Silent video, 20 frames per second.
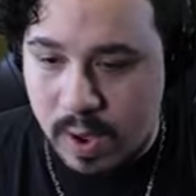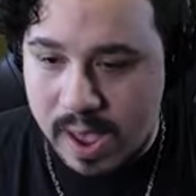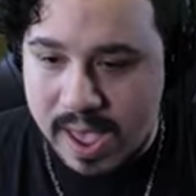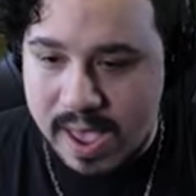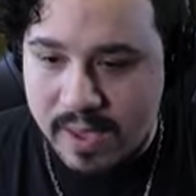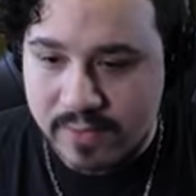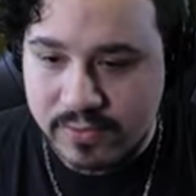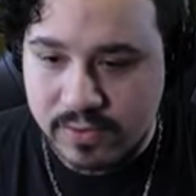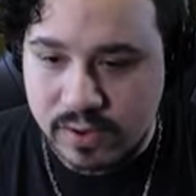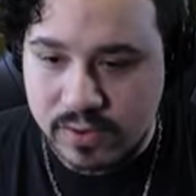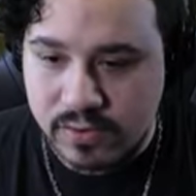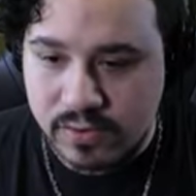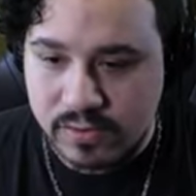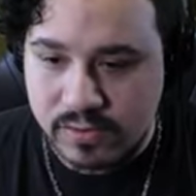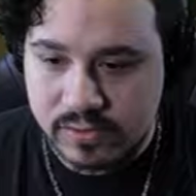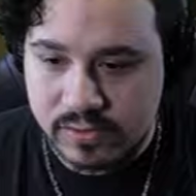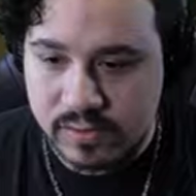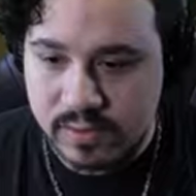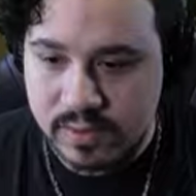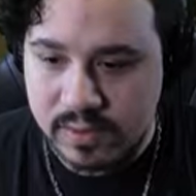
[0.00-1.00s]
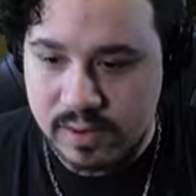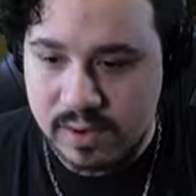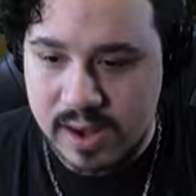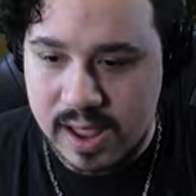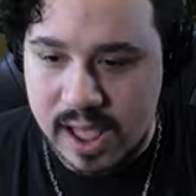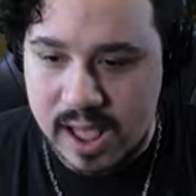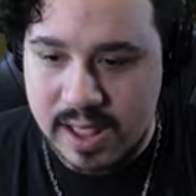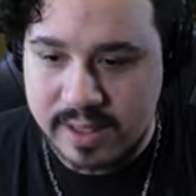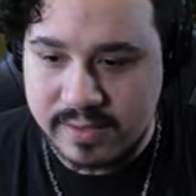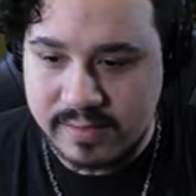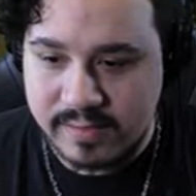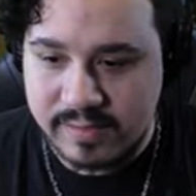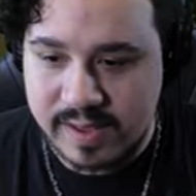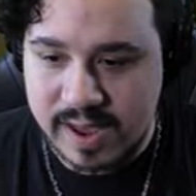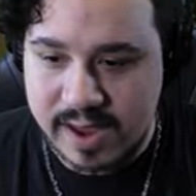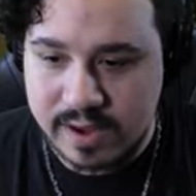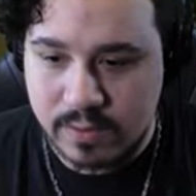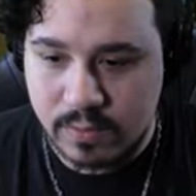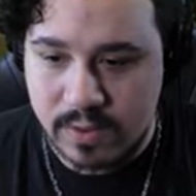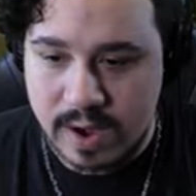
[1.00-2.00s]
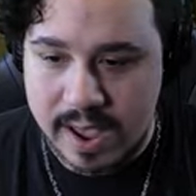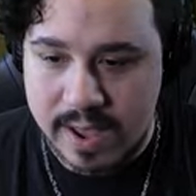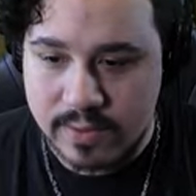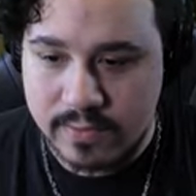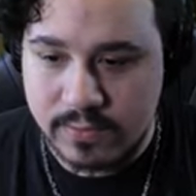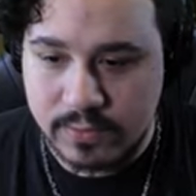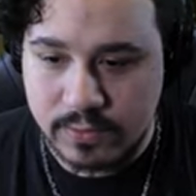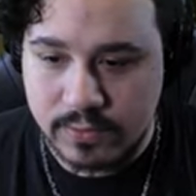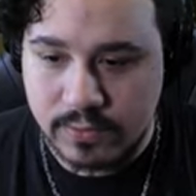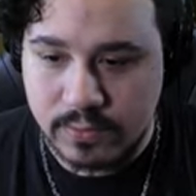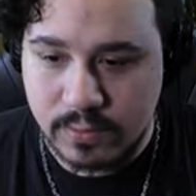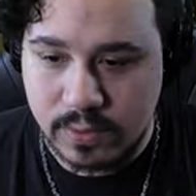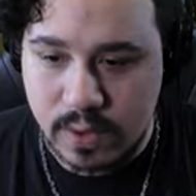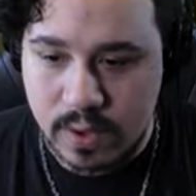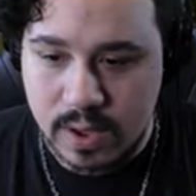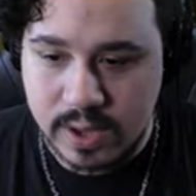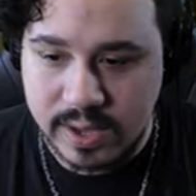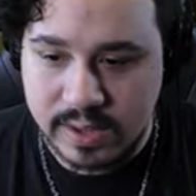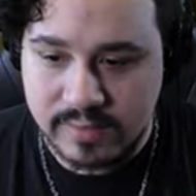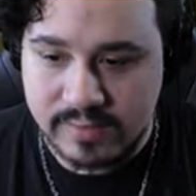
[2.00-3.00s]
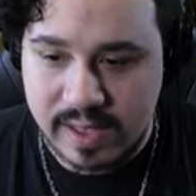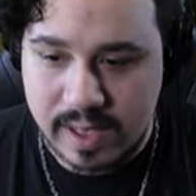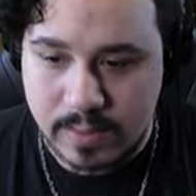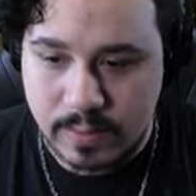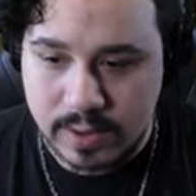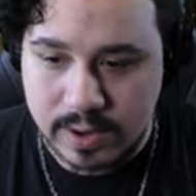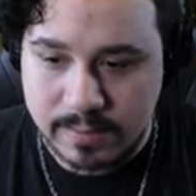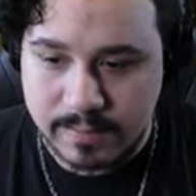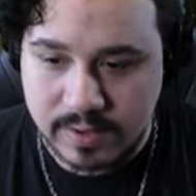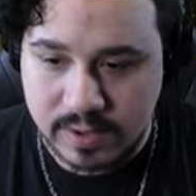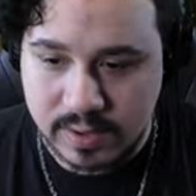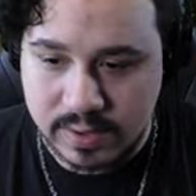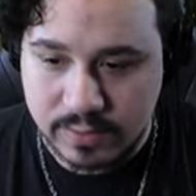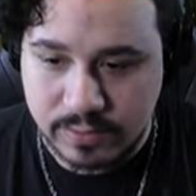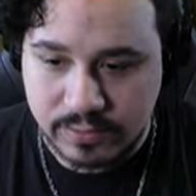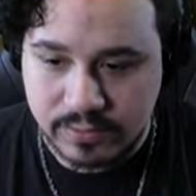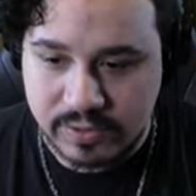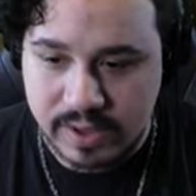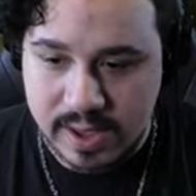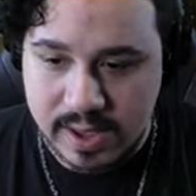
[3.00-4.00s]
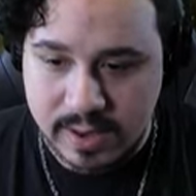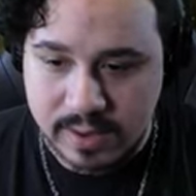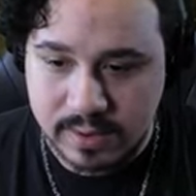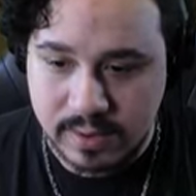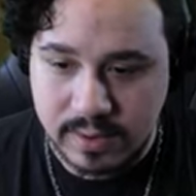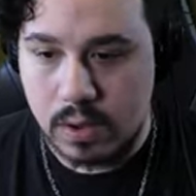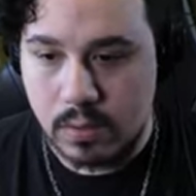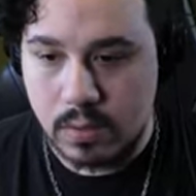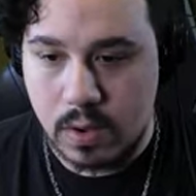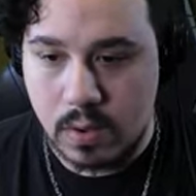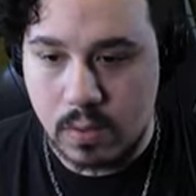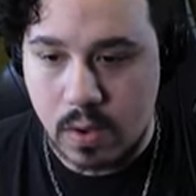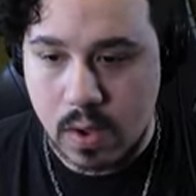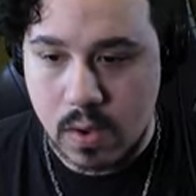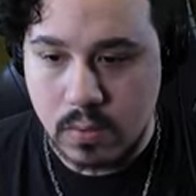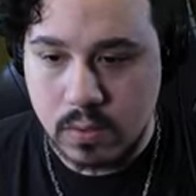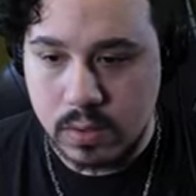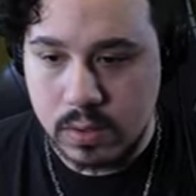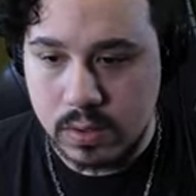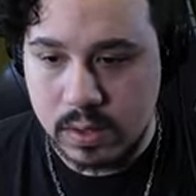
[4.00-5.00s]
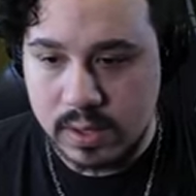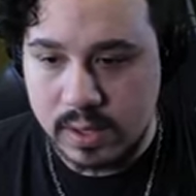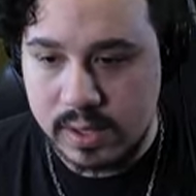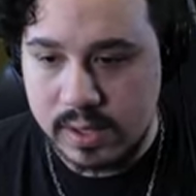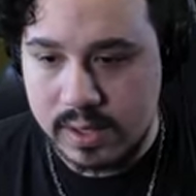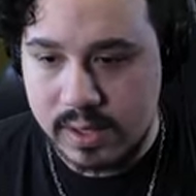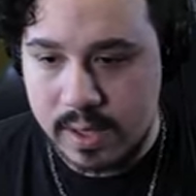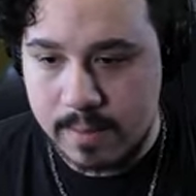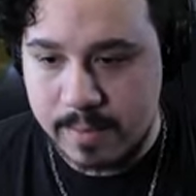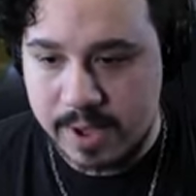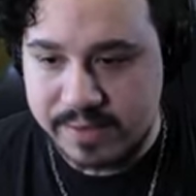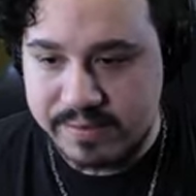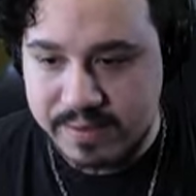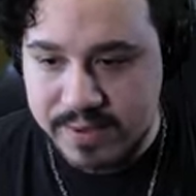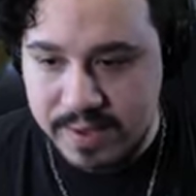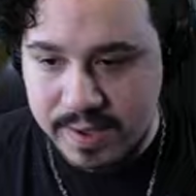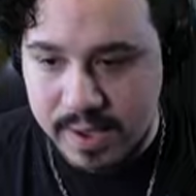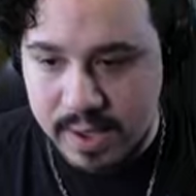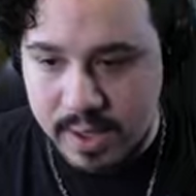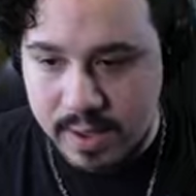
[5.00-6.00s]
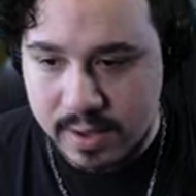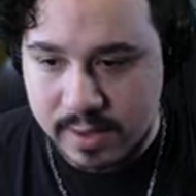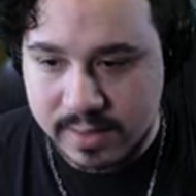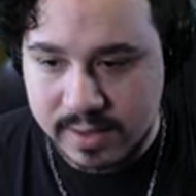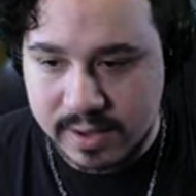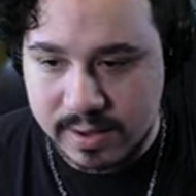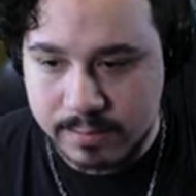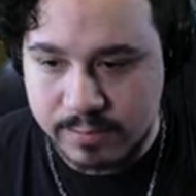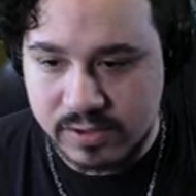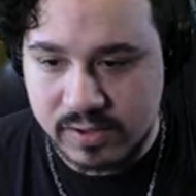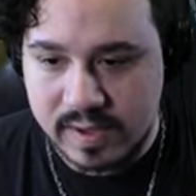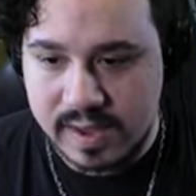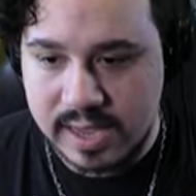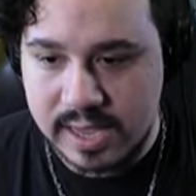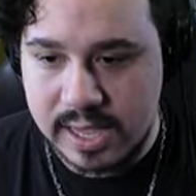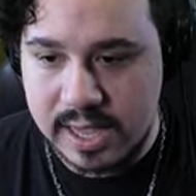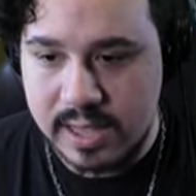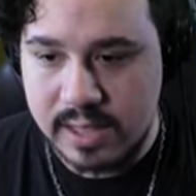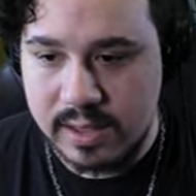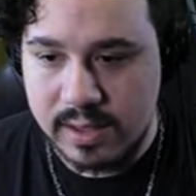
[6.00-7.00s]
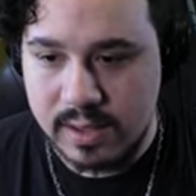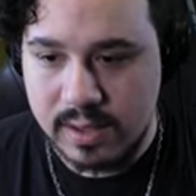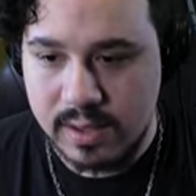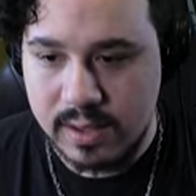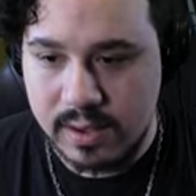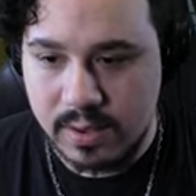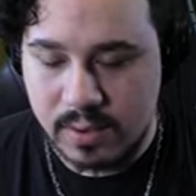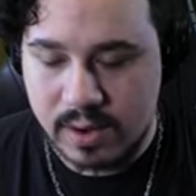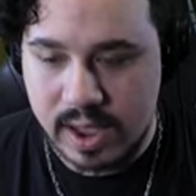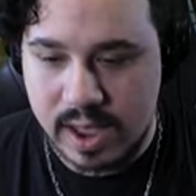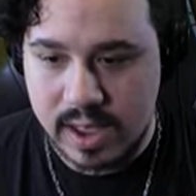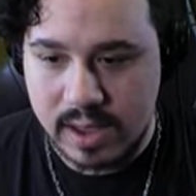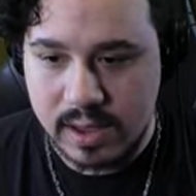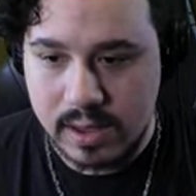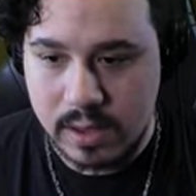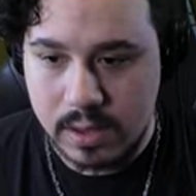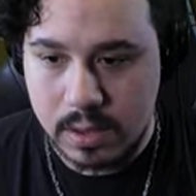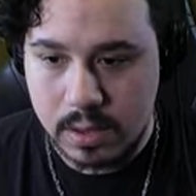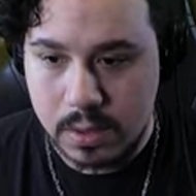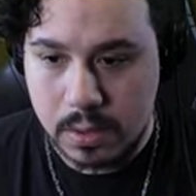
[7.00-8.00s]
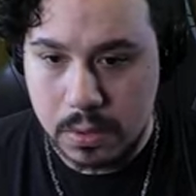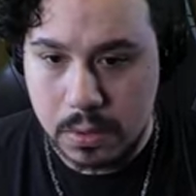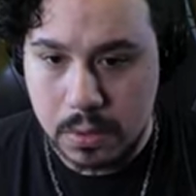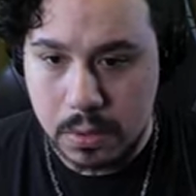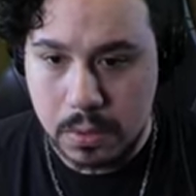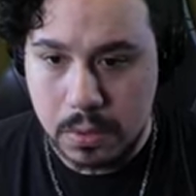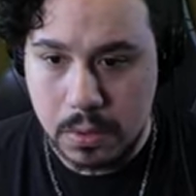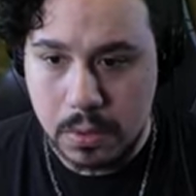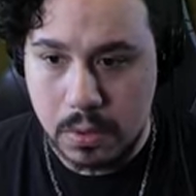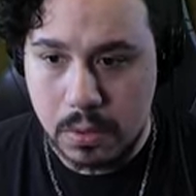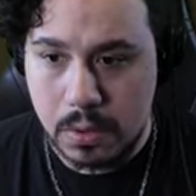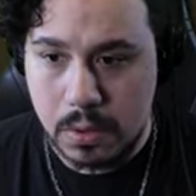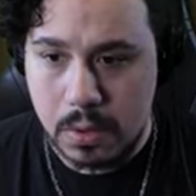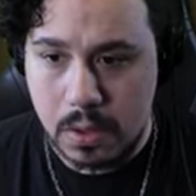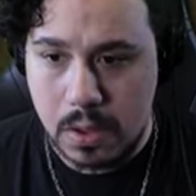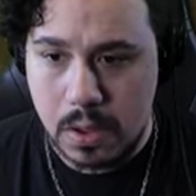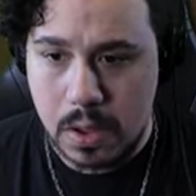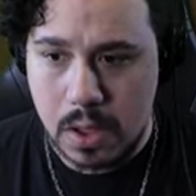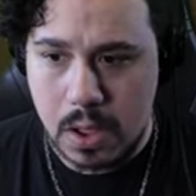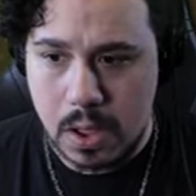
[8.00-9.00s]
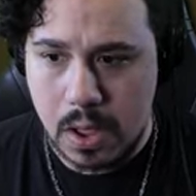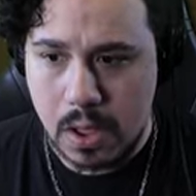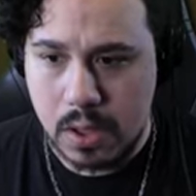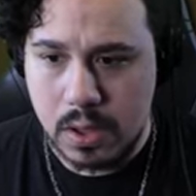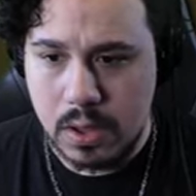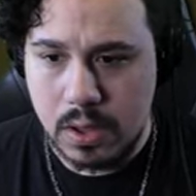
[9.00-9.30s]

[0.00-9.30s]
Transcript: I have to just not stand around for too long? Is that what I'm to understand? Oh, oh, oh. Am I seeing it? I think I'm seeing it. Okay. Oh,